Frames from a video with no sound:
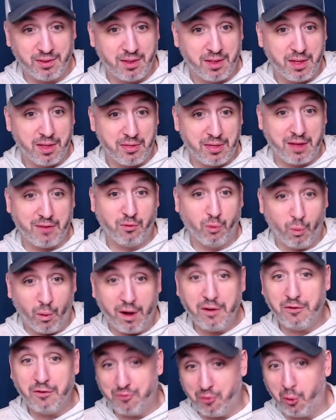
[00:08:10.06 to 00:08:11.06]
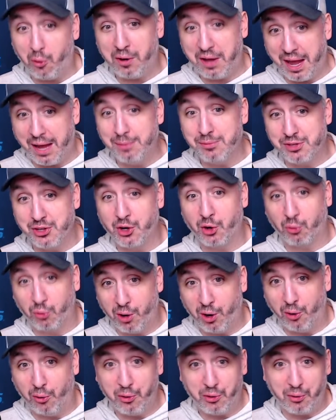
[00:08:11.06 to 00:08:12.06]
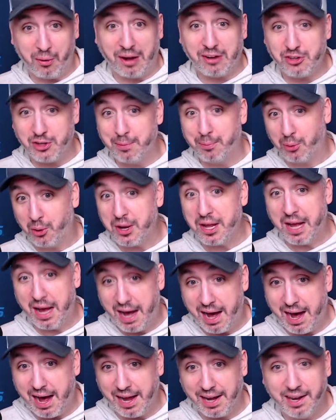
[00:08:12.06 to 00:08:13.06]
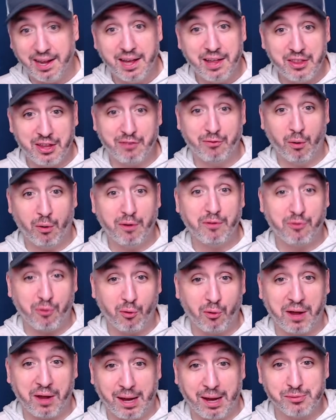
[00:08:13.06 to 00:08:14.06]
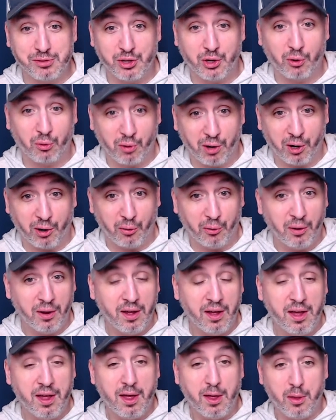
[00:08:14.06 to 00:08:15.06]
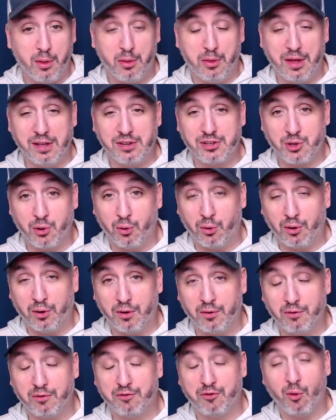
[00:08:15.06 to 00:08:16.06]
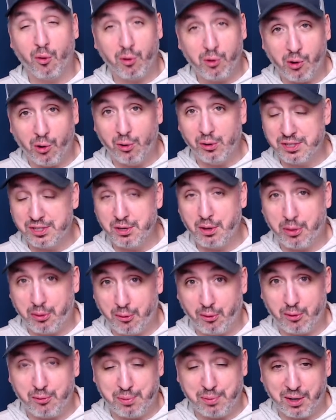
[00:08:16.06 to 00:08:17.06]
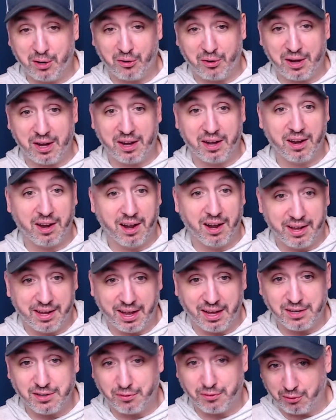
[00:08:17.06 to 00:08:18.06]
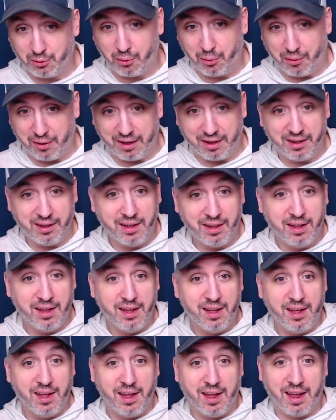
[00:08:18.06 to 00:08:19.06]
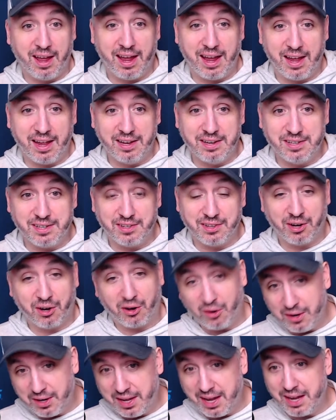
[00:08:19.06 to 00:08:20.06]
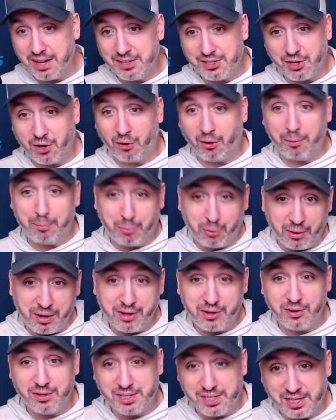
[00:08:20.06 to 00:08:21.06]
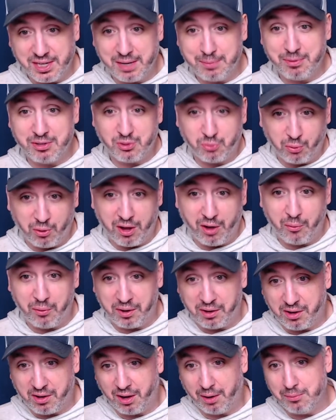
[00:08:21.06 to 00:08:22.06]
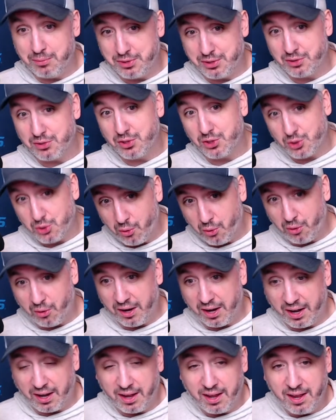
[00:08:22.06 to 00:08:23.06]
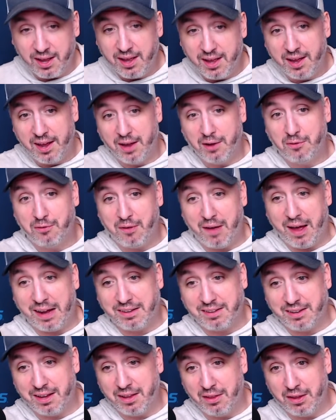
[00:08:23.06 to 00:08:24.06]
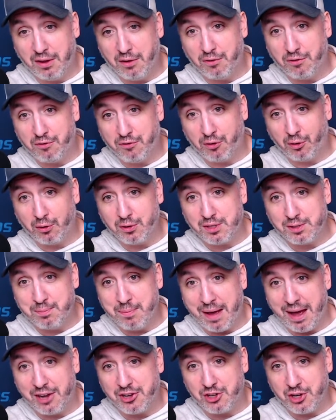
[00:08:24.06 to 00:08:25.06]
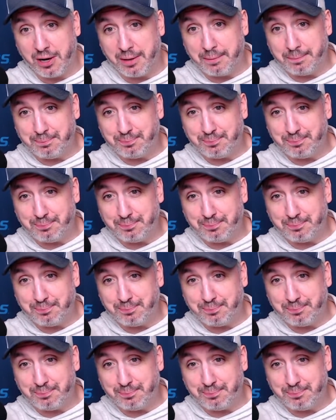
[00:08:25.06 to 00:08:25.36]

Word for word: They've won four games in a row. They're actually pretty hot. They've won four games in a row. They scored four goals in the third period against Florida. And the Hurricanes are a pretty good team as well when it comes to scoring. In fact, in the first matchup